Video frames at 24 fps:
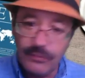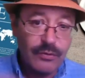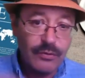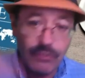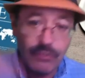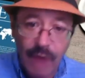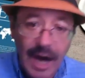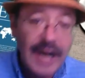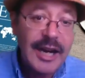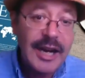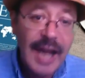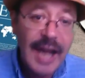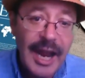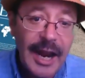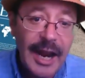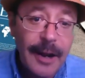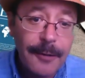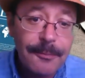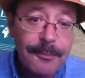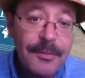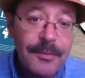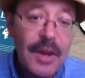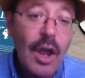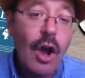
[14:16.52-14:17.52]
Right
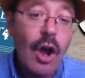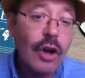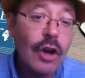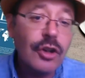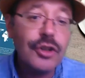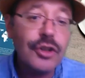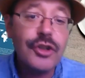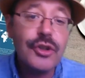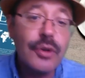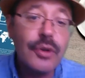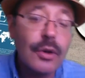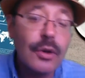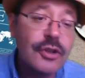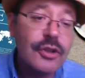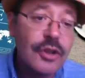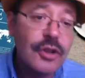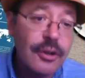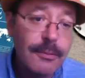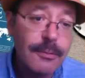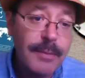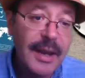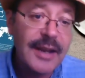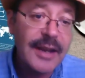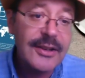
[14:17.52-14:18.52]
out on a
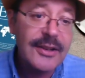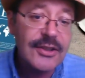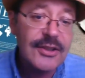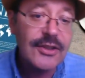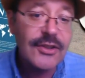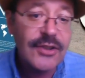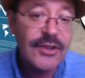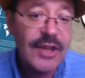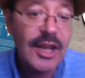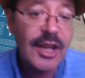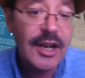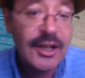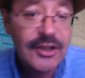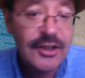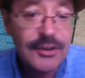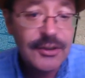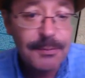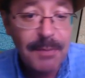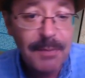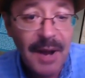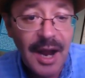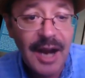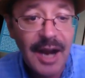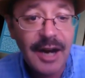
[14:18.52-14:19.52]
short-term basis that
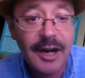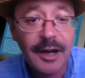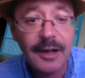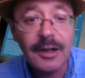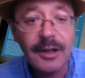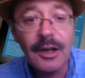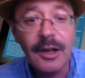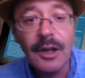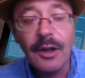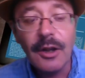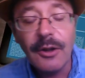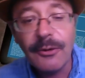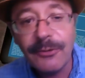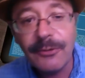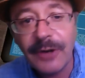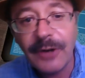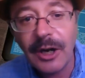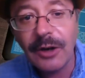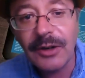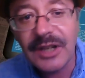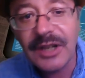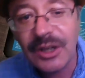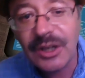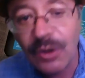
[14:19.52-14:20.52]
expire
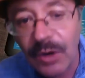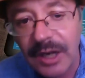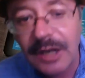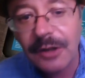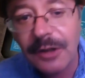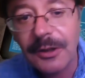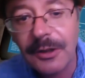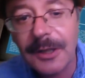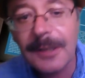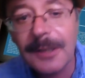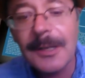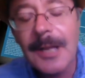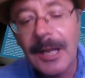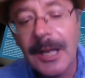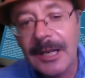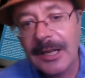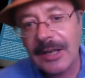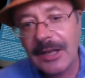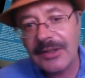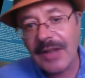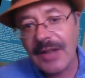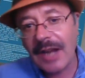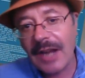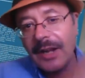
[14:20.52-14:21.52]
fairly quickly
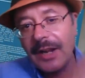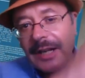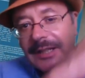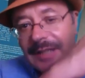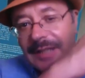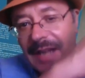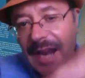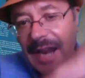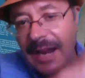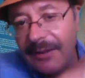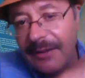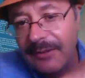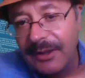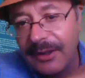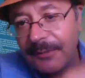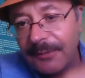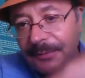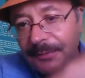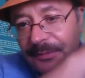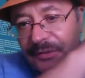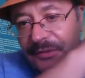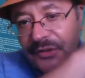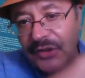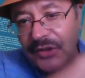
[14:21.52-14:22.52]
because I like to have
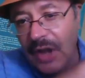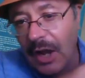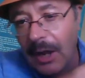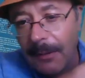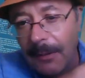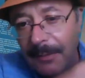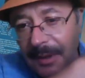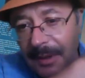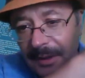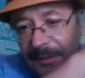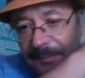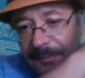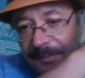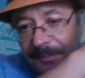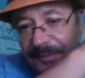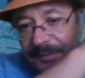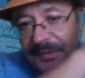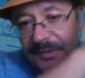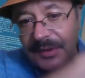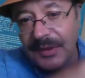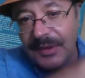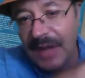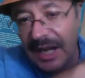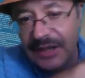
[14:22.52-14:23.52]
some.
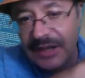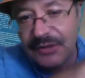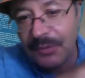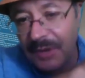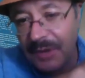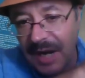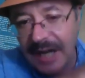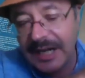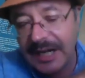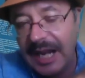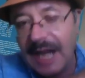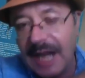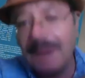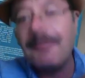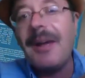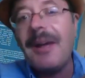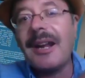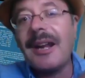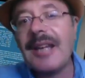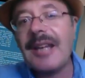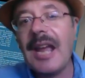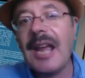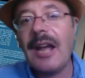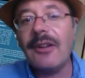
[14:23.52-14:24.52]
That's what I got in my
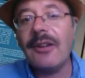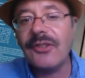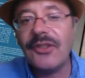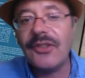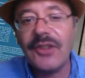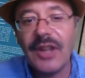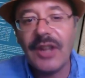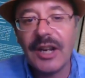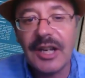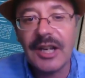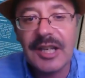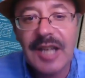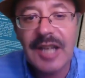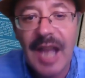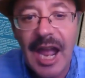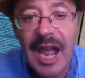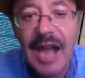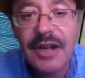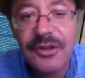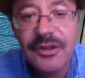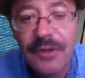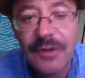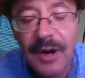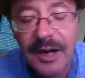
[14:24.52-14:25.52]
account instead of
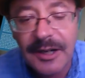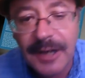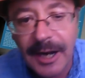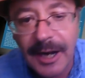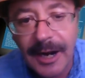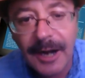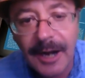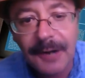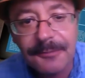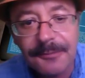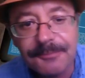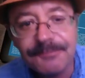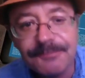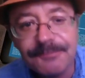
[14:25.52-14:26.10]
cash right now.